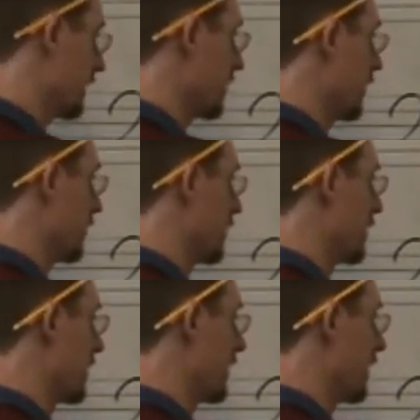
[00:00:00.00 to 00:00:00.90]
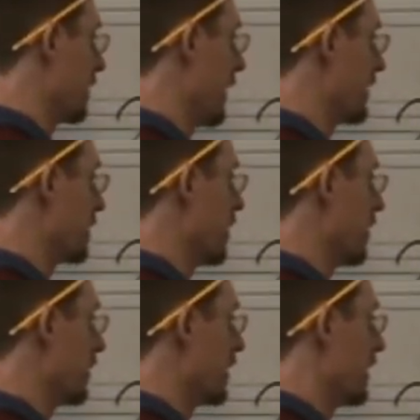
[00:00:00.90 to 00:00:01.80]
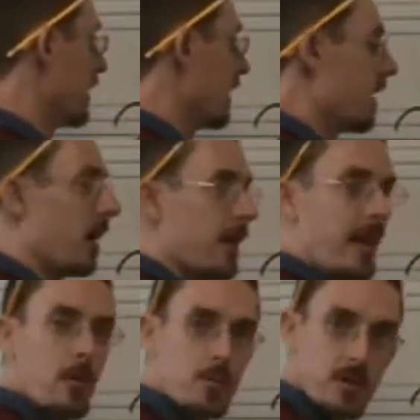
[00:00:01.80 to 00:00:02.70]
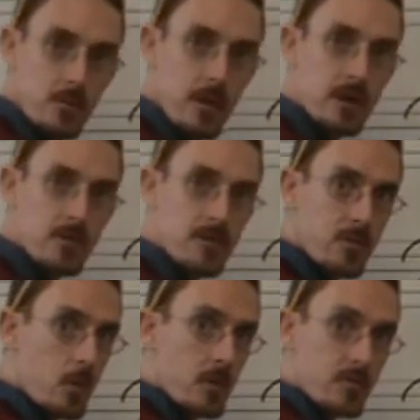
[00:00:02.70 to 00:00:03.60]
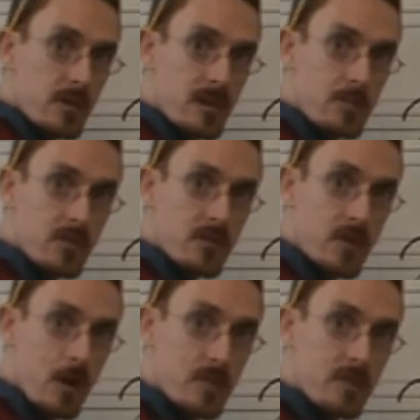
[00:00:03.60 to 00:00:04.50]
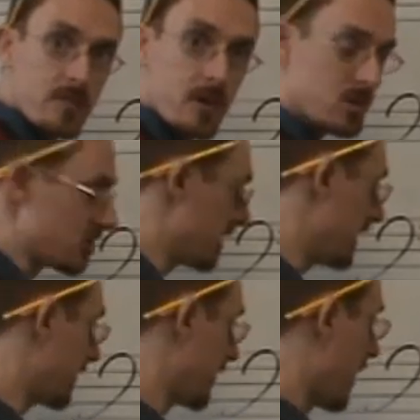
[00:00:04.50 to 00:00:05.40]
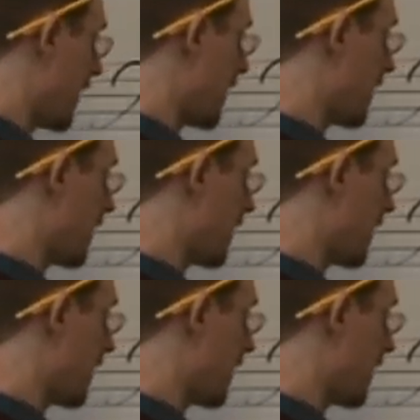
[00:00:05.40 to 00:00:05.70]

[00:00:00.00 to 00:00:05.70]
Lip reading: so if we were in the minor mode, that would be raised, of course, to keep its dominant function, its